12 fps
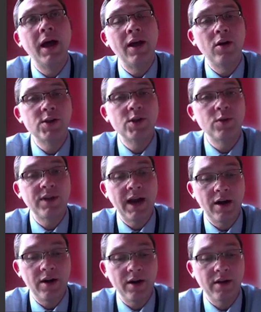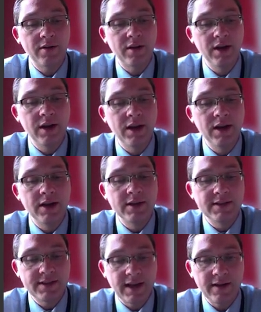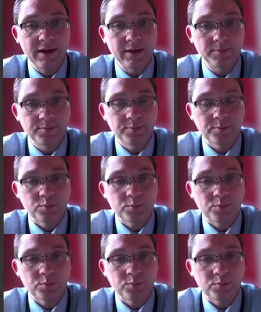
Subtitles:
and also target setting.